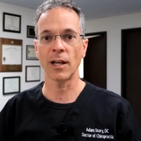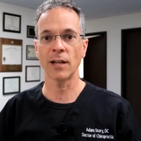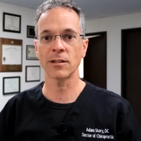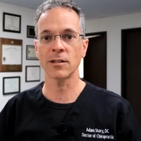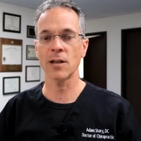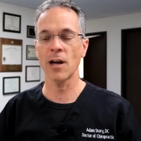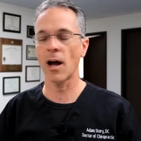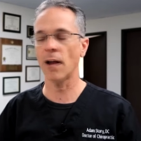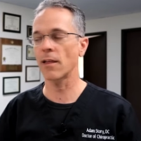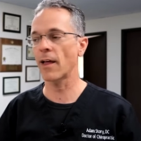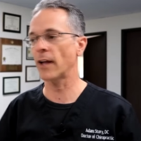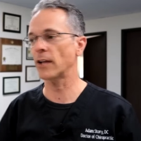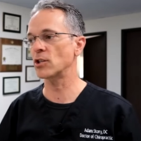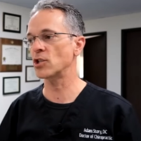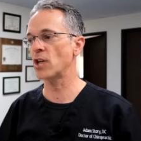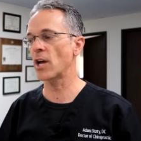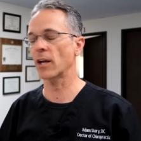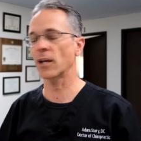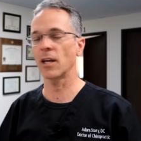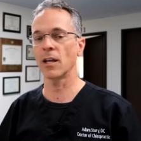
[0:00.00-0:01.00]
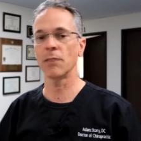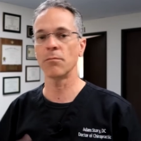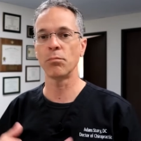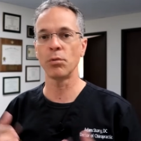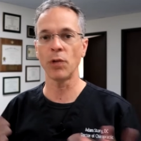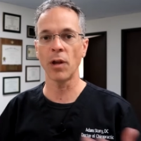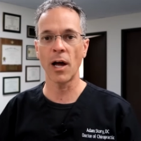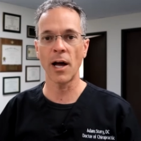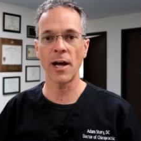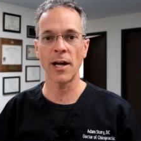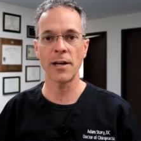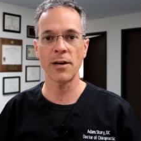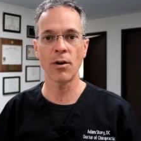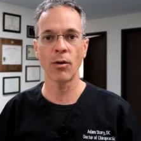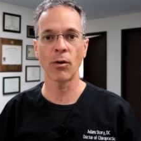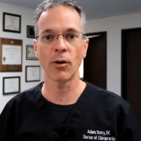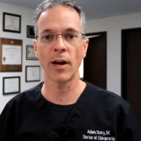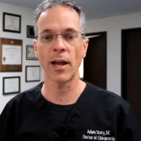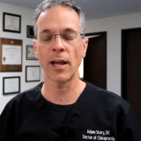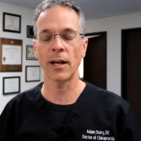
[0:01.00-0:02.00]
It's not like checking blood
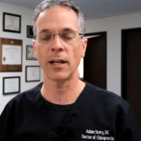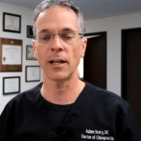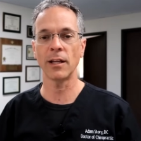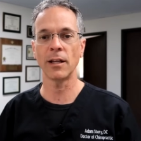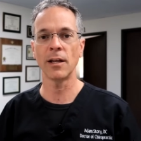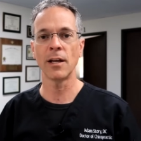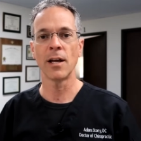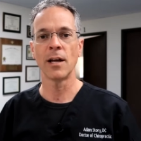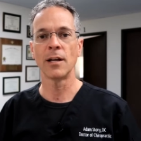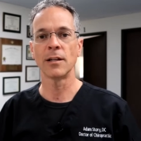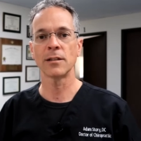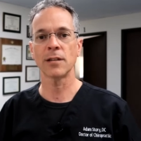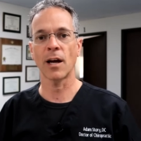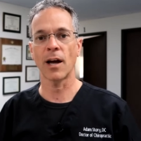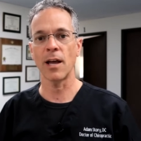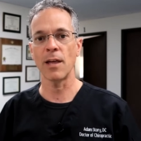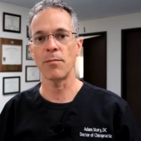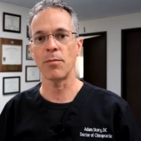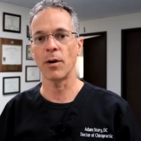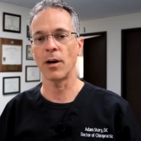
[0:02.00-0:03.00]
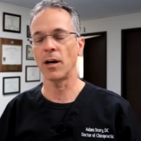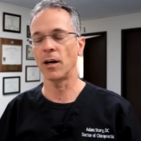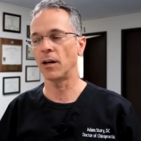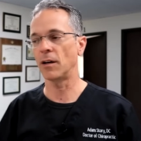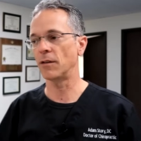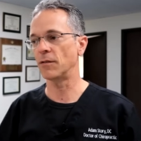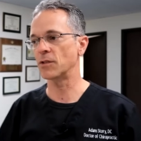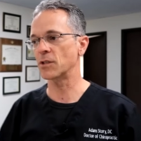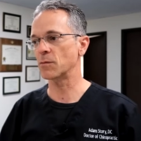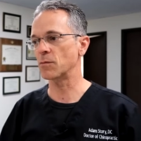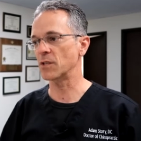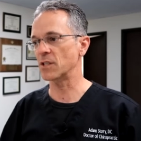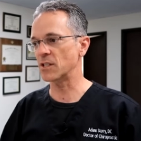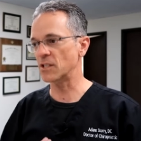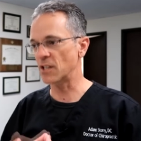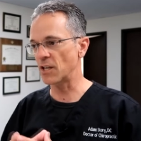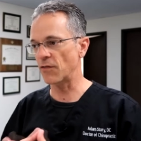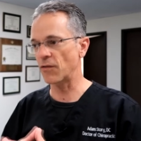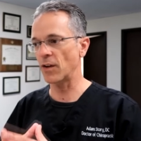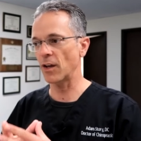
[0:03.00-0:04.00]
or any type of
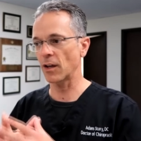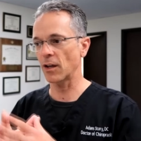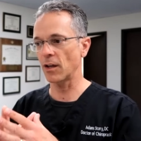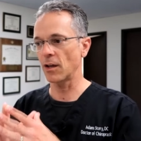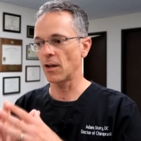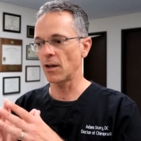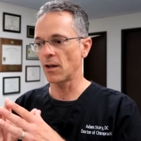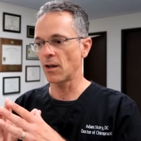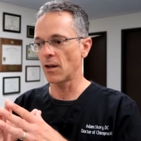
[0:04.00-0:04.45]
specific